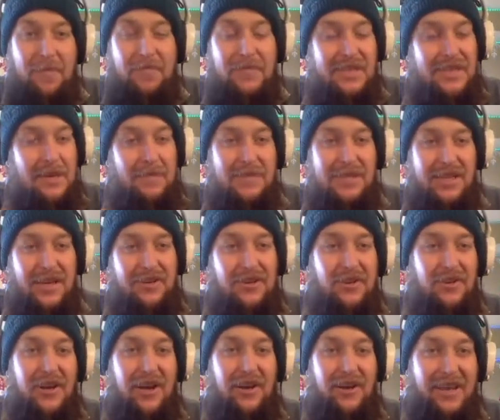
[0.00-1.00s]
His name is
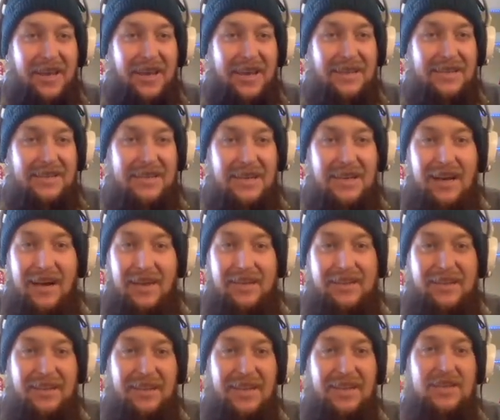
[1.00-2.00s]
Underground Ant. He
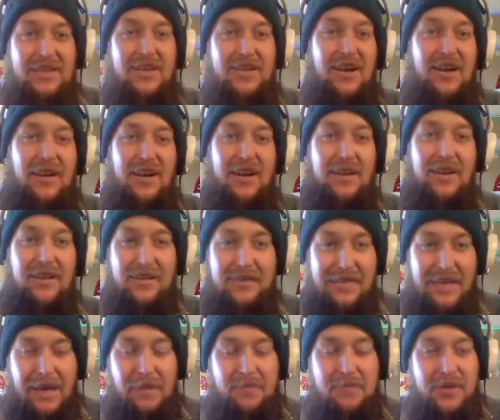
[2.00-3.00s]
caught the legendary
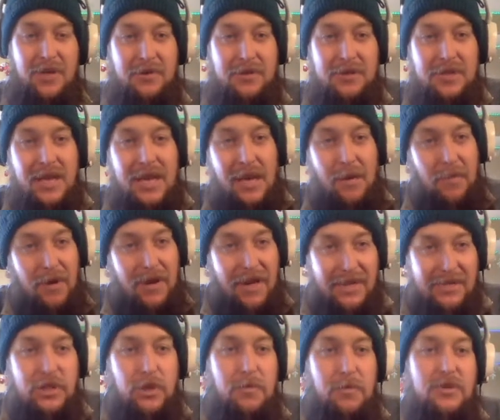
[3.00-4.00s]
Zapdos, but he got
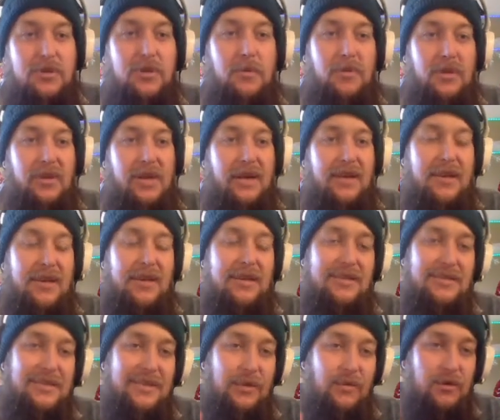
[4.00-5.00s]
super lucky
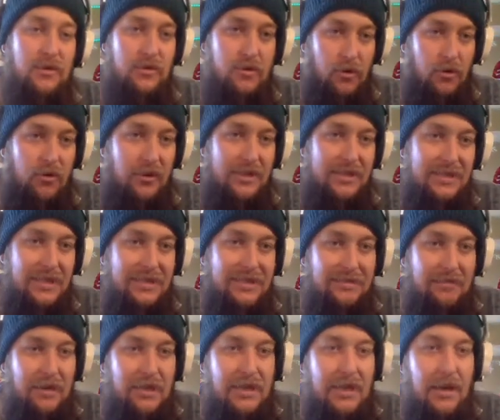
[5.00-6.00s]
because doing door resets
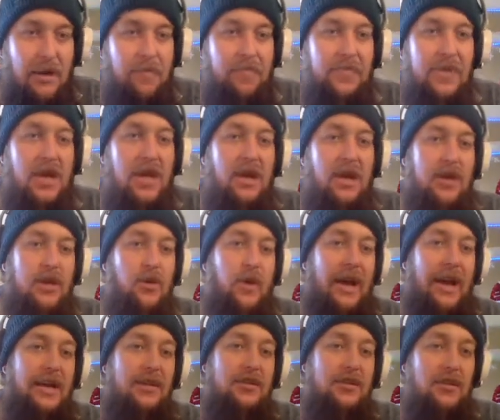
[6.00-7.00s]
right there, you
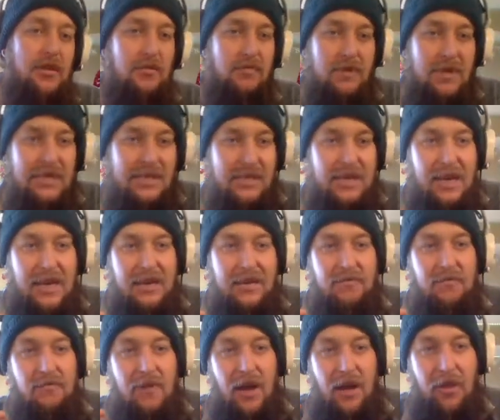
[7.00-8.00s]
actually reset
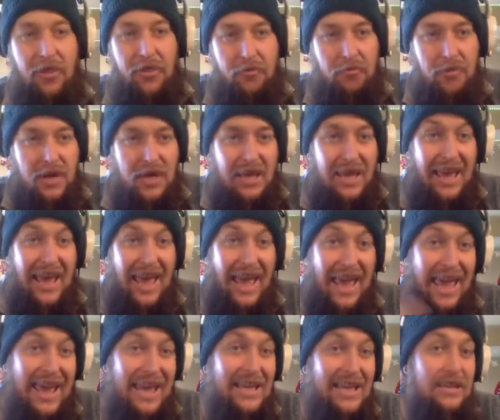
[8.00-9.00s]
Route 3
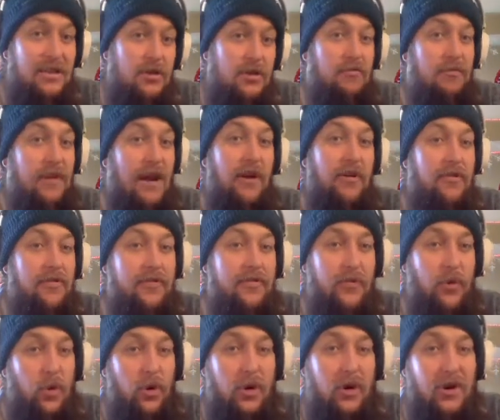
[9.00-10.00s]
and Route
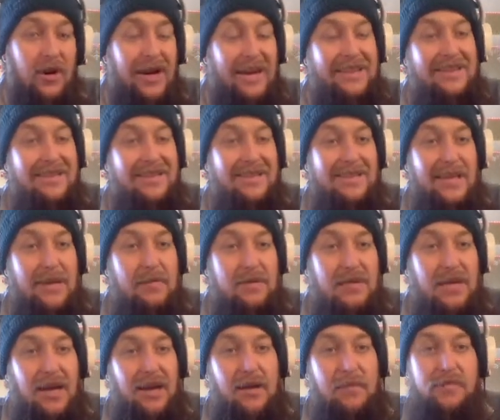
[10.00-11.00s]
4 at the same
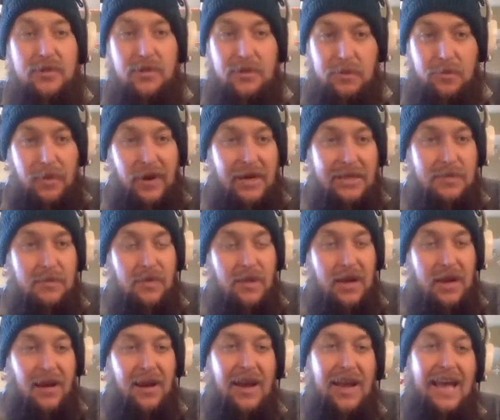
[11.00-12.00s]
time, so it's possible
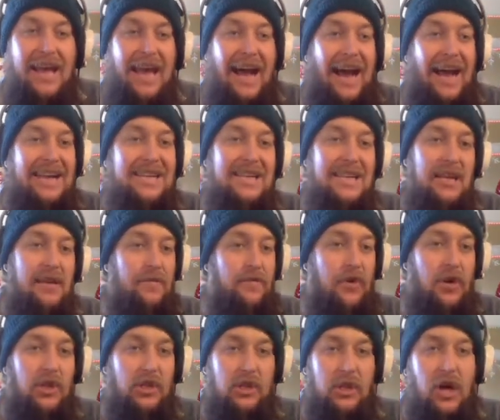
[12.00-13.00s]
there. I did it for
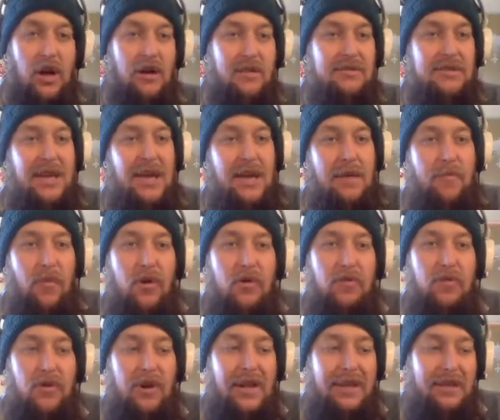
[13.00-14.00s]
a long time
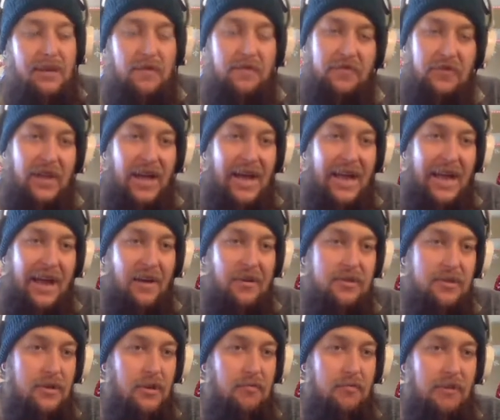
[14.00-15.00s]
over at the Fly
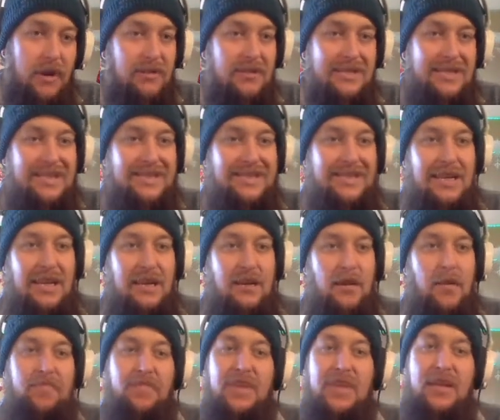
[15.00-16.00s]
House on Route 16,
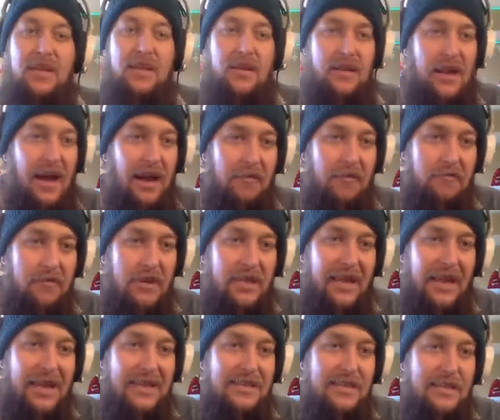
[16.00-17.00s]
not
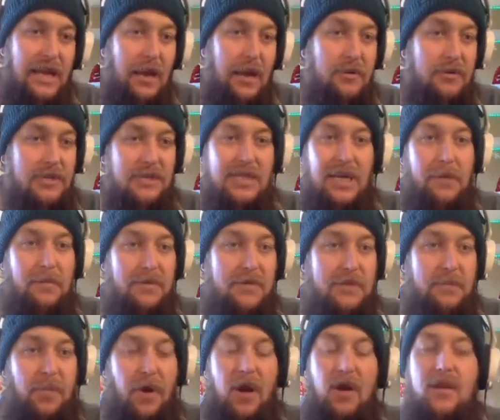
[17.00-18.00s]
realizing I was double
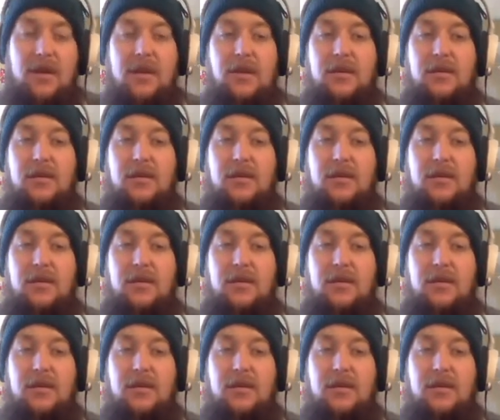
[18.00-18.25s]
spawning.